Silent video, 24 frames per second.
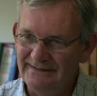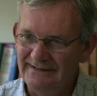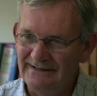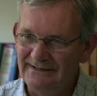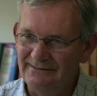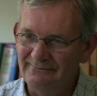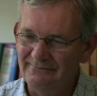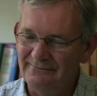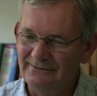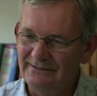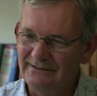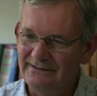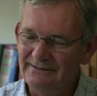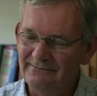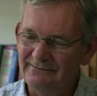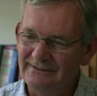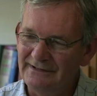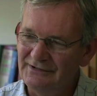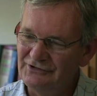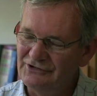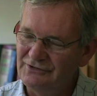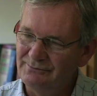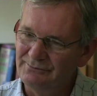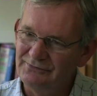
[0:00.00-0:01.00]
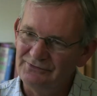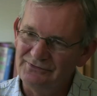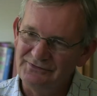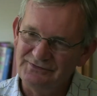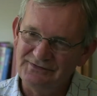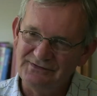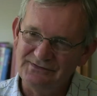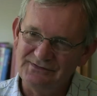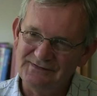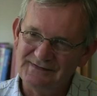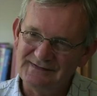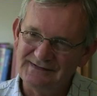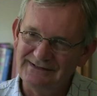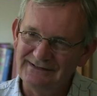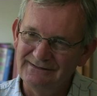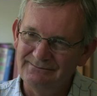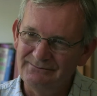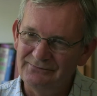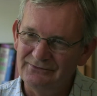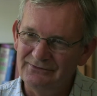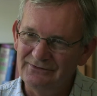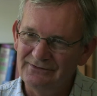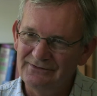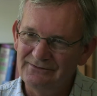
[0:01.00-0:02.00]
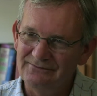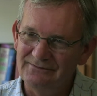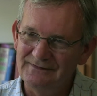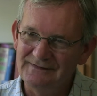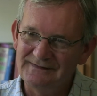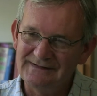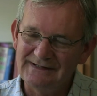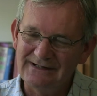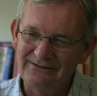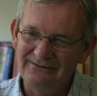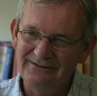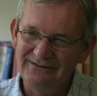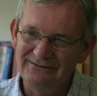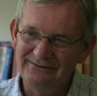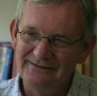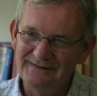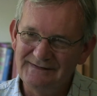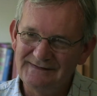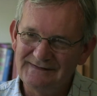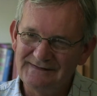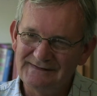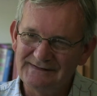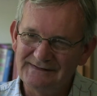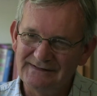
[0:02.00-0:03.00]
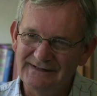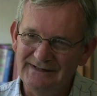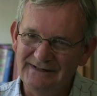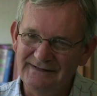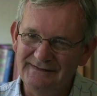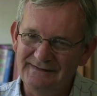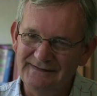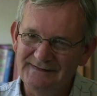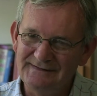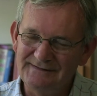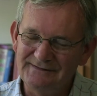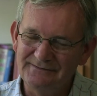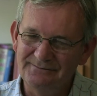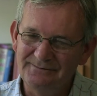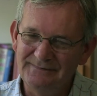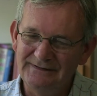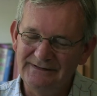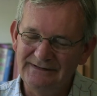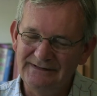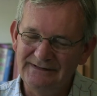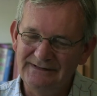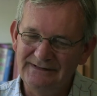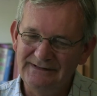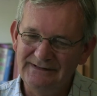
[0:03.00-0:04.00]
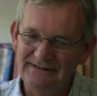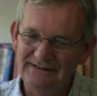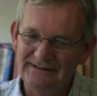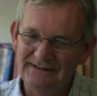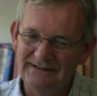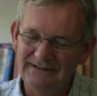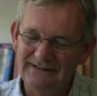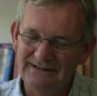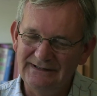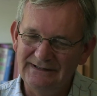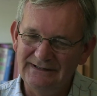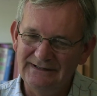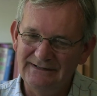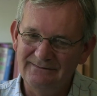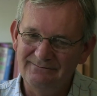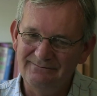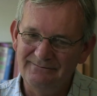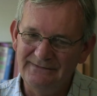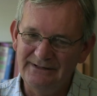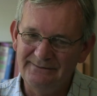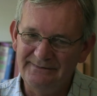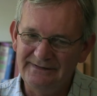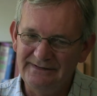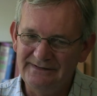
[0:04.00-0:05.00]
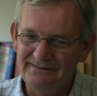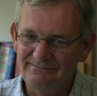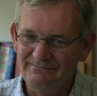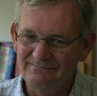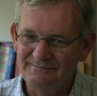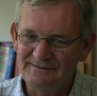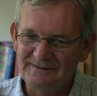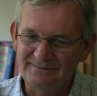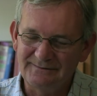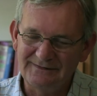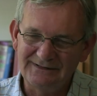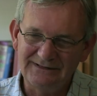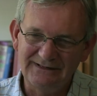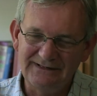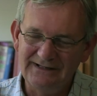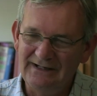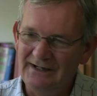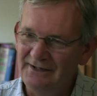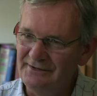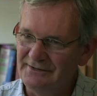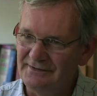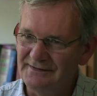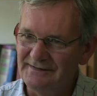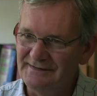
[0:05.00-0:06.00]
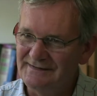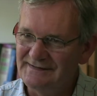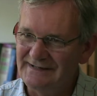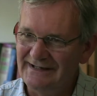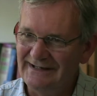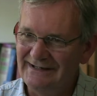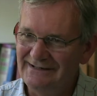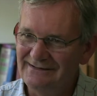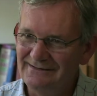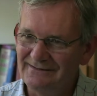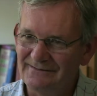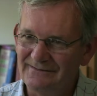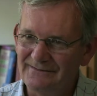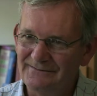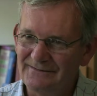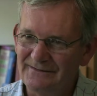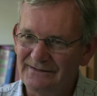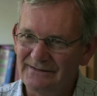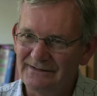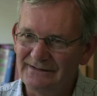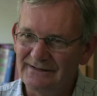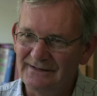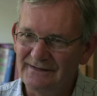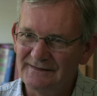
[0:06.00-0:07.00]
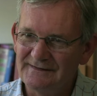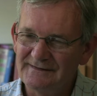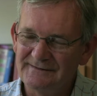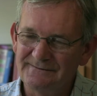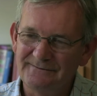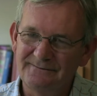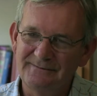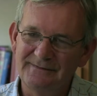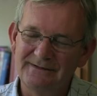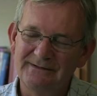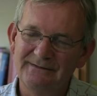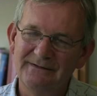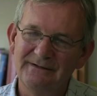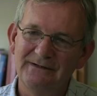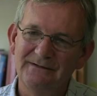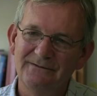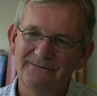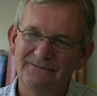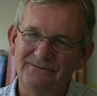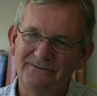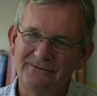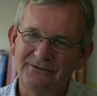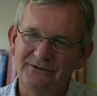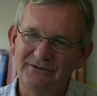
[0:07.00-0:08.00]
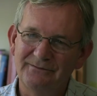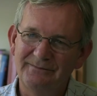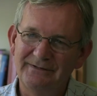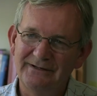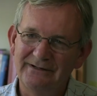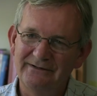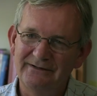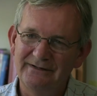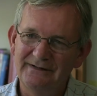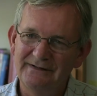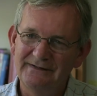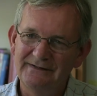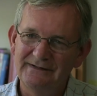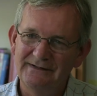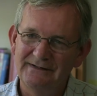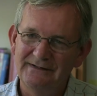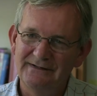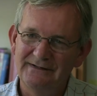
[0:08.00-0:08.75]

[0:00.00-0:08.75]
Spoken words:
that, we're actually producing a book with Dowie Lewis, and this will be maybe something like 110 of the photographs from the 4-year period.